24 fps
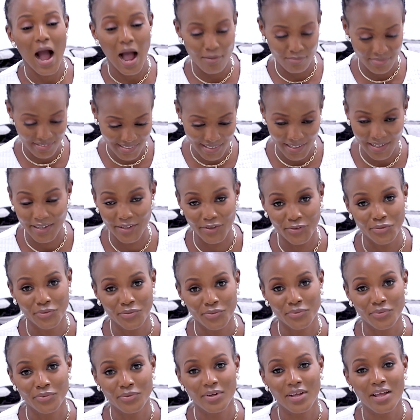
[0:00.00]
I'm telling
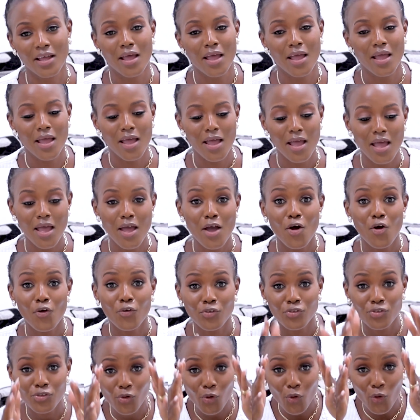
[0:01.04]
you.
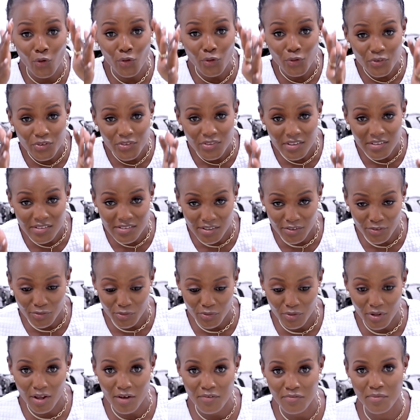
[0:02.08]
You see all those things
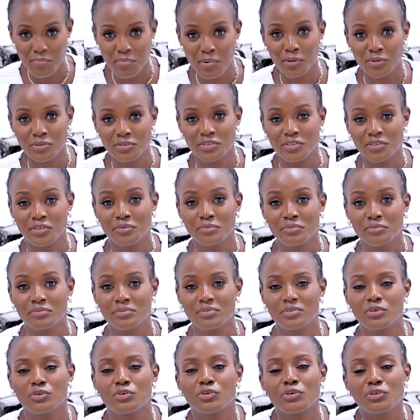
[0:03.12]
that you love about him,
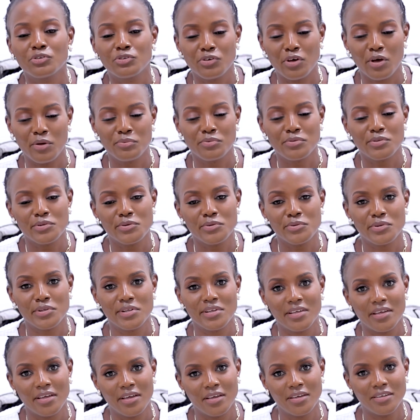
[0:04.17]
you're going to
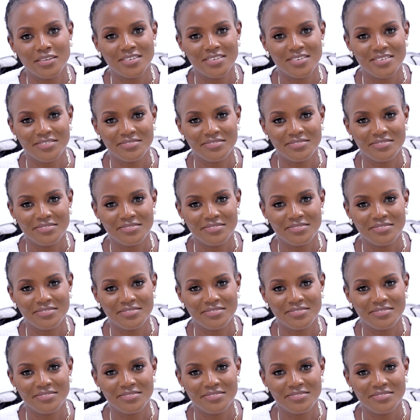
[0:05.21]
absolutely hate.